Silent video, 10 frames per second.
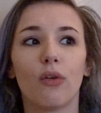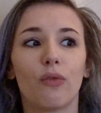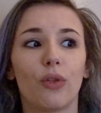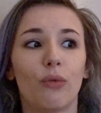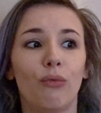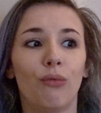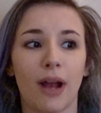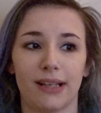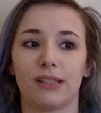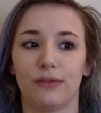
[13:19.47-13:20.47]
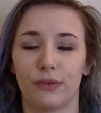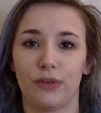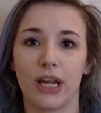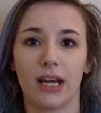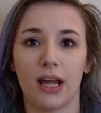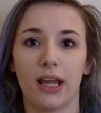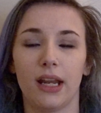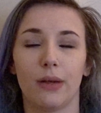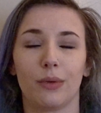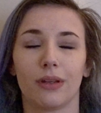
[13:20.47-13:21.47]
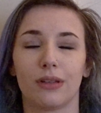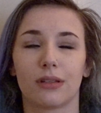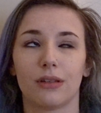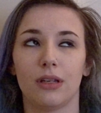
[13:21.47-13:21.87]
For the rest of the freaking night. It was